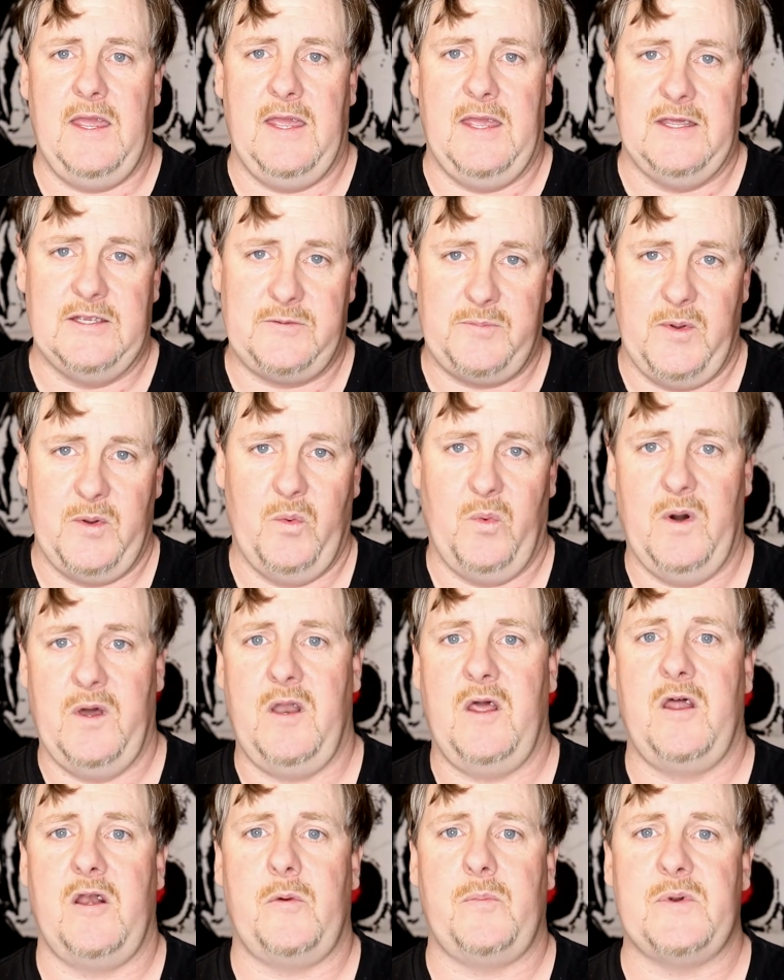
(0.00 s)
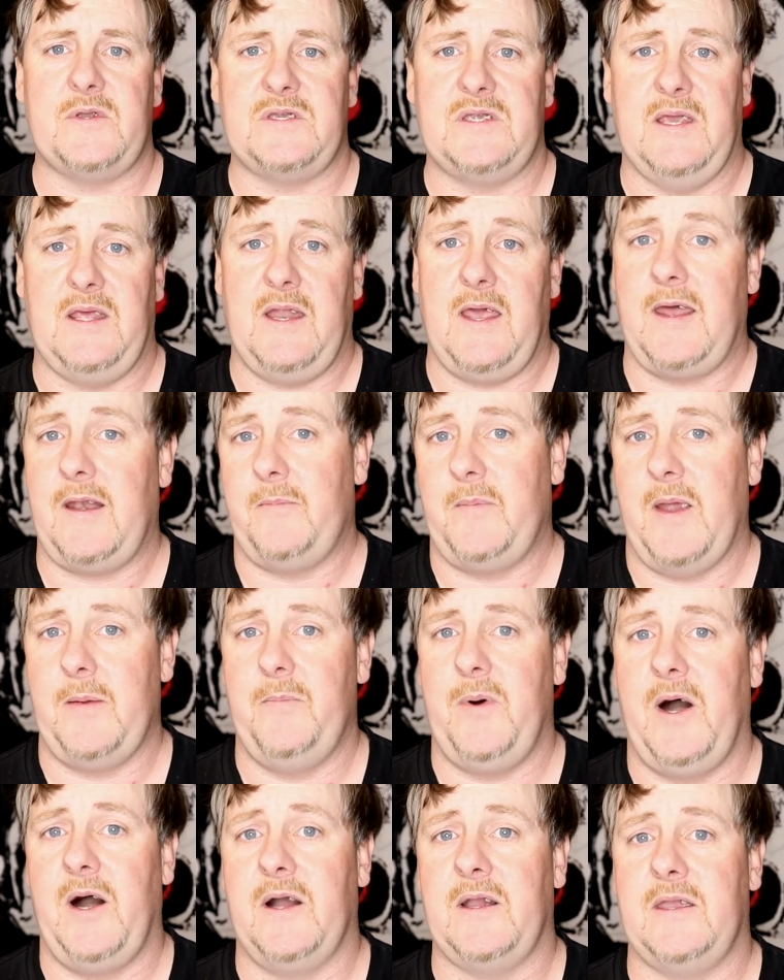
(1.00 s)
has been 100% out of my
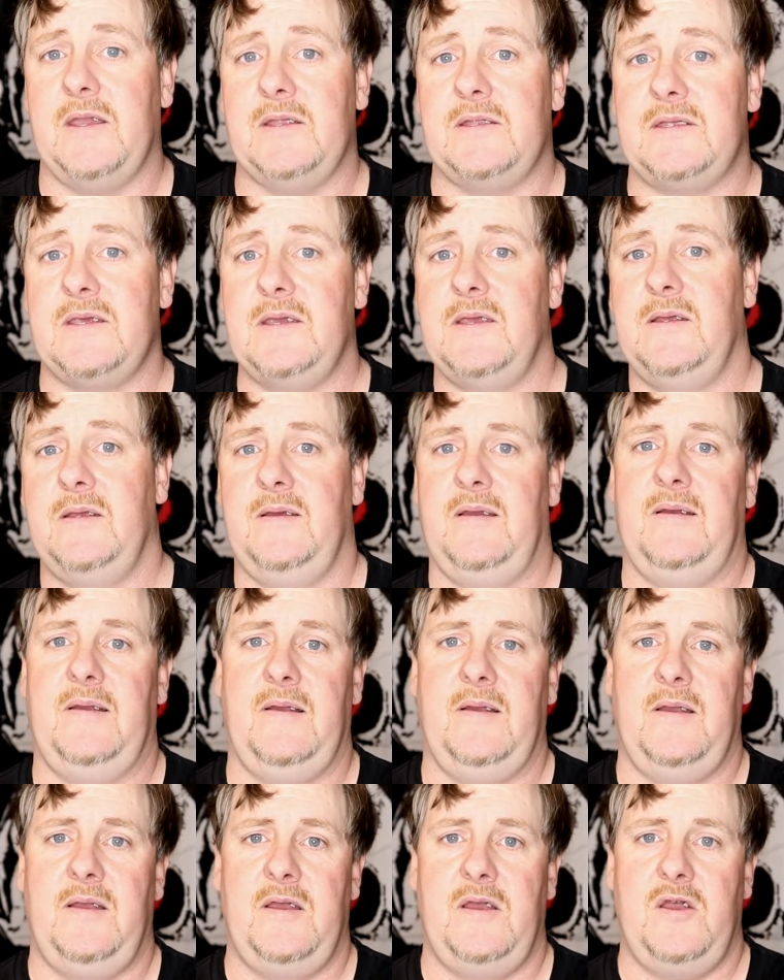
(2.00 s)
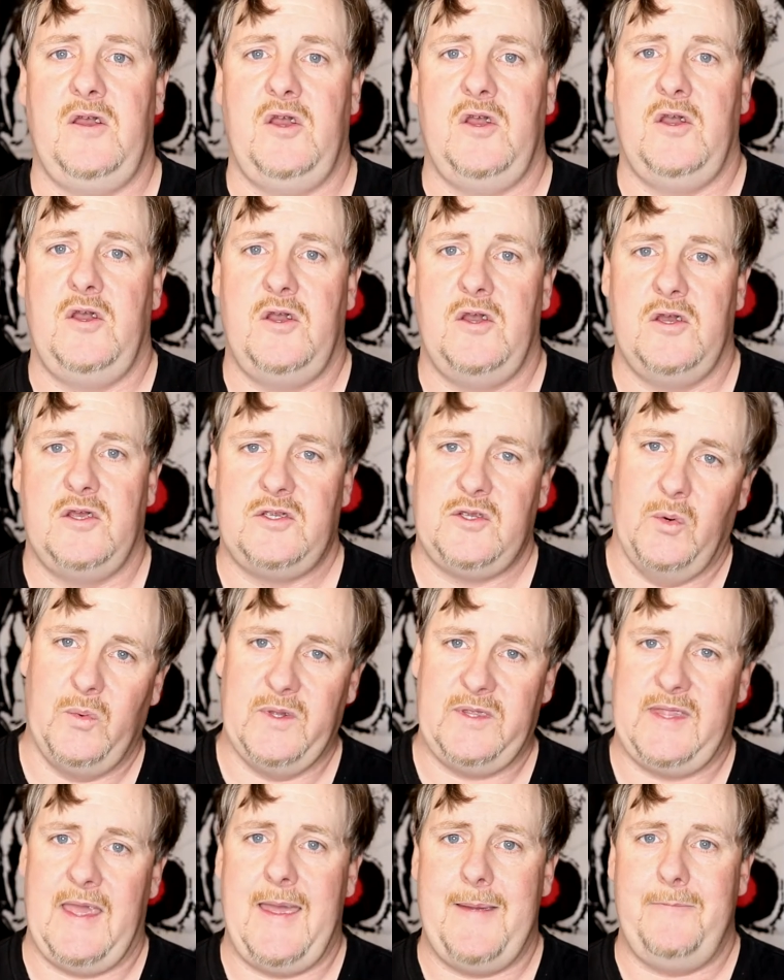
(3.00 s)
pocket. So
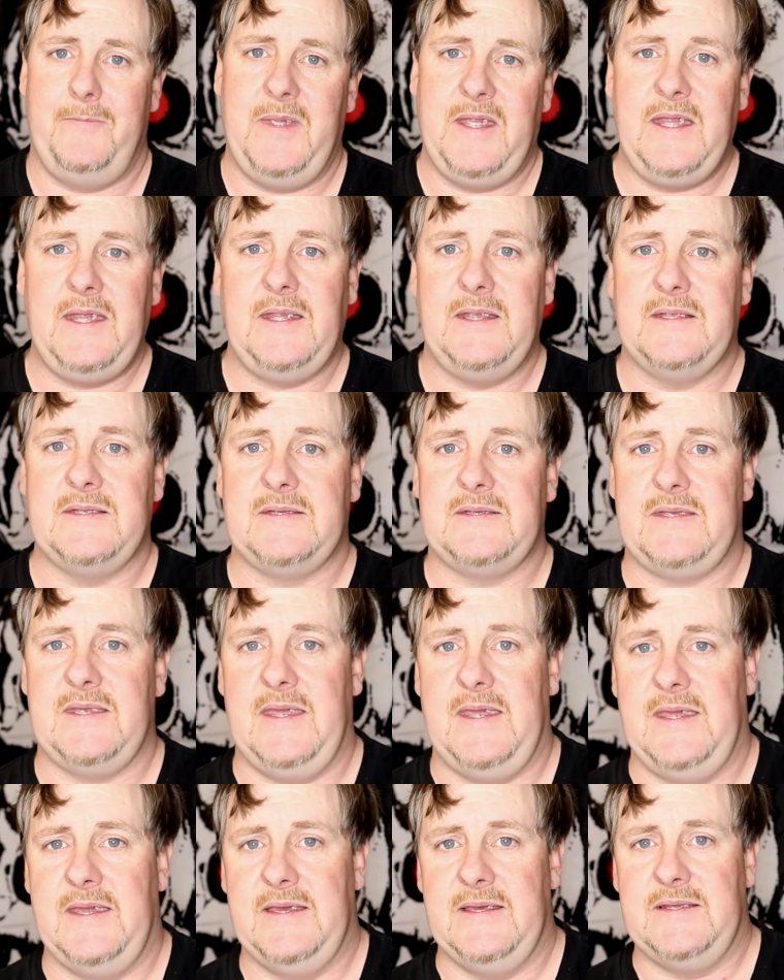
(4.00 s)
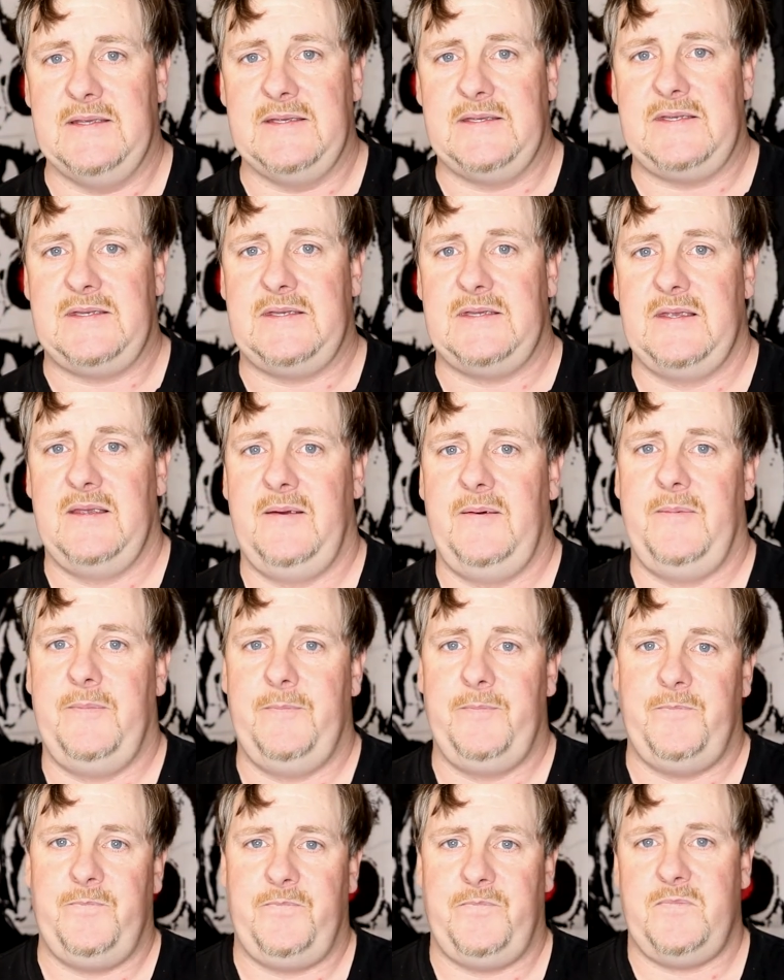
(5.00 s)
what that means is
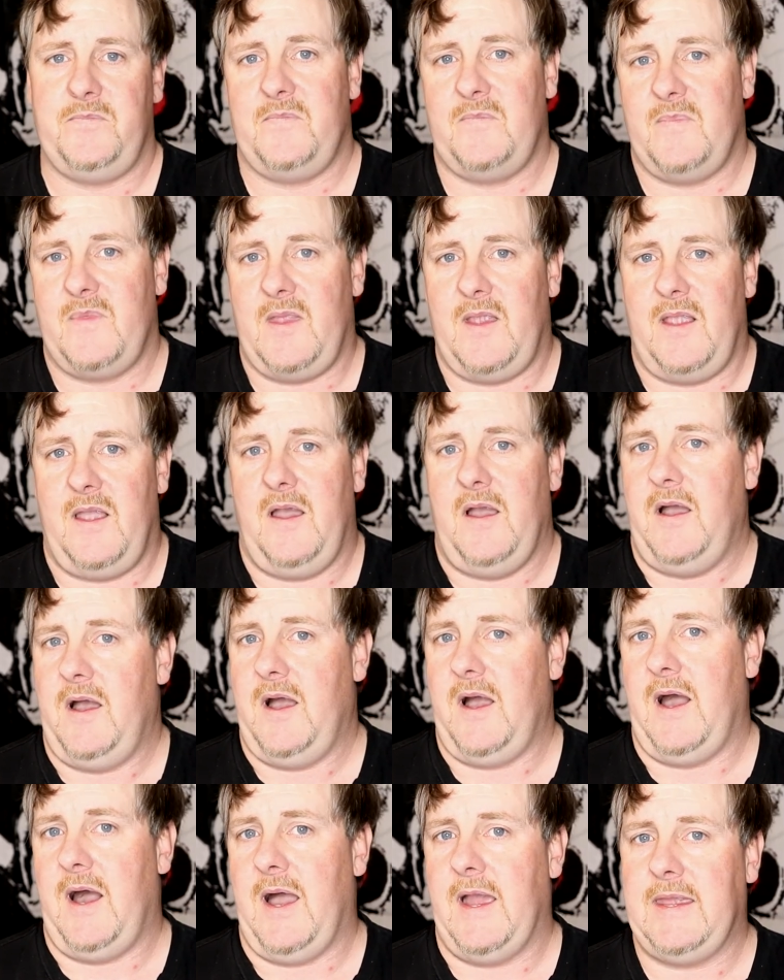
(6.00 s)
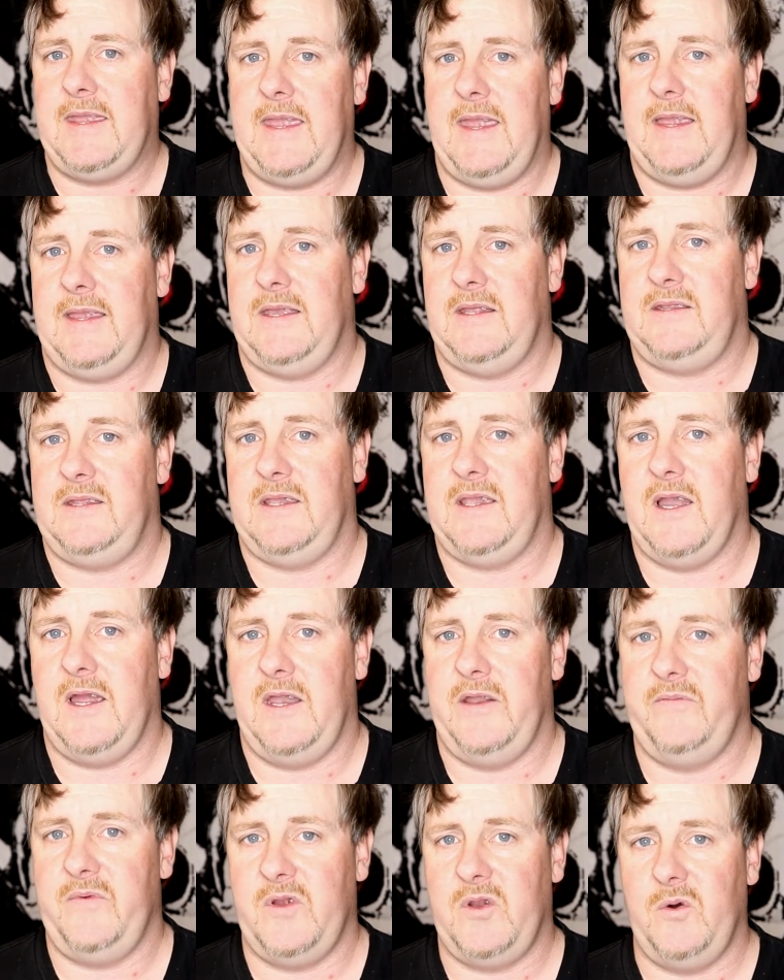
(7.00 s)
I can't get the
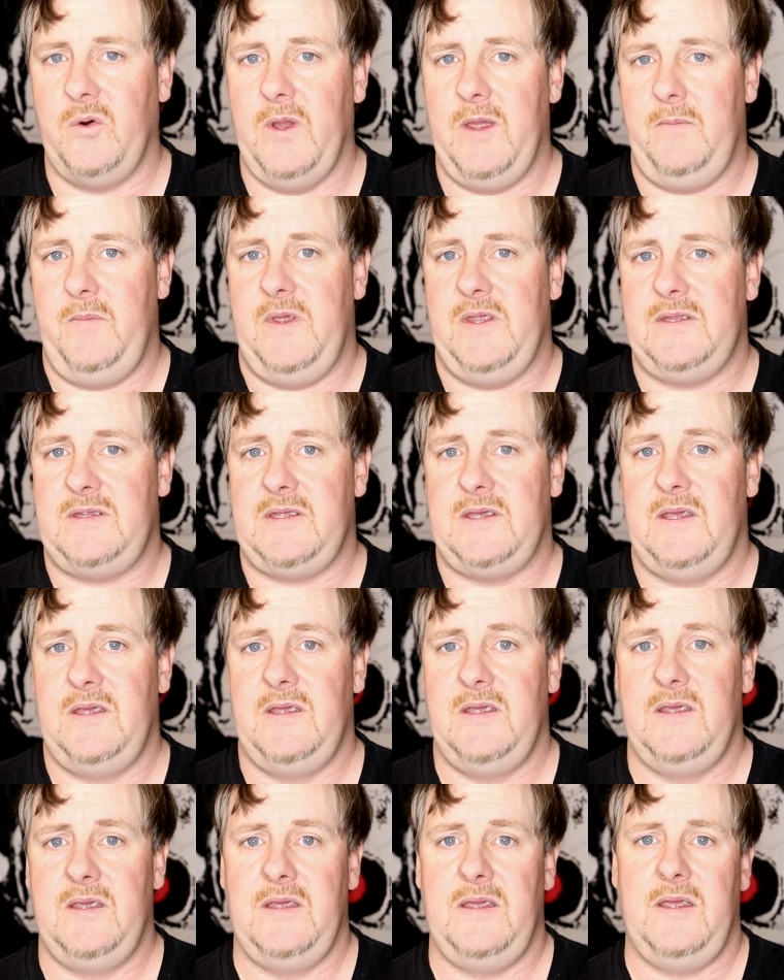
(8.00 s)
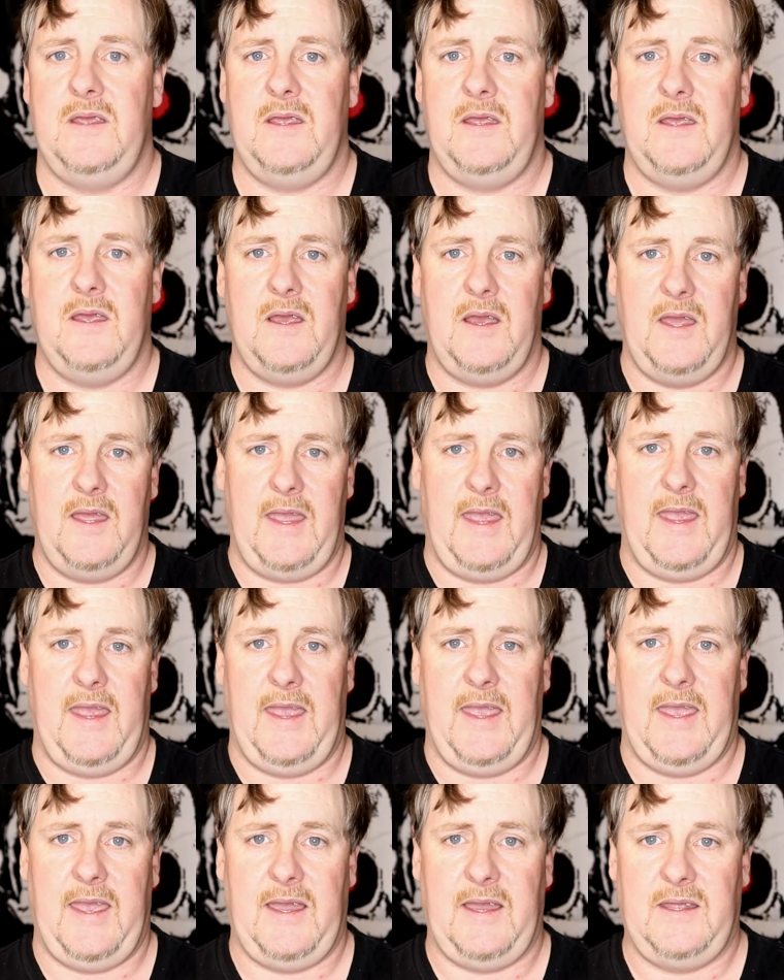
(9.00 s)
kind of equipment
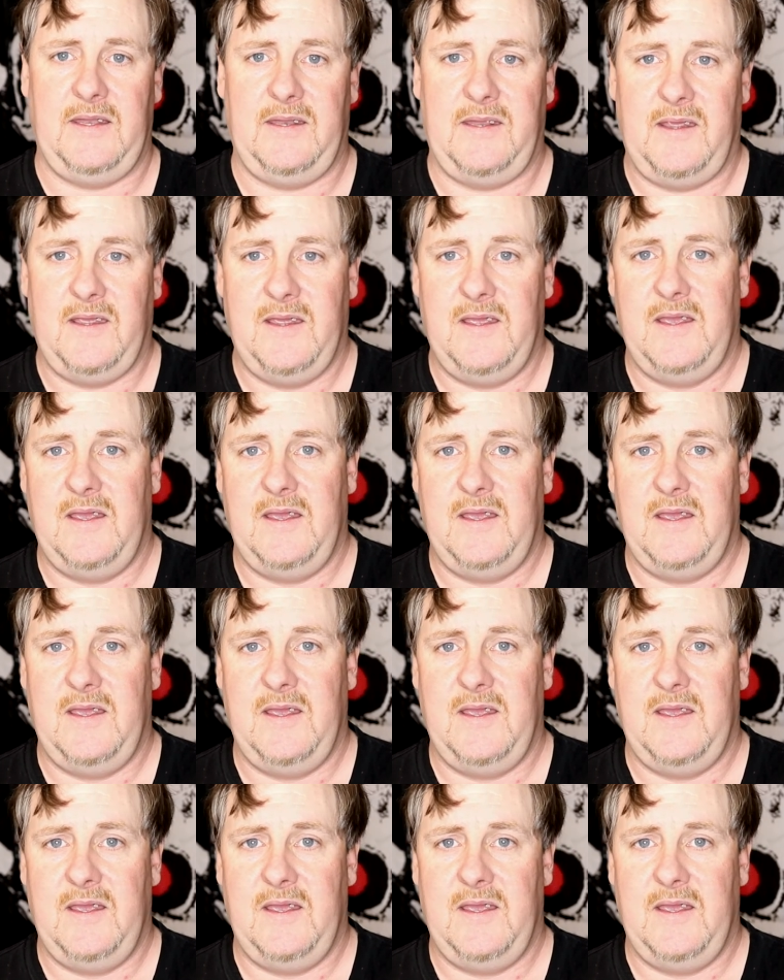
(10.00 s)
and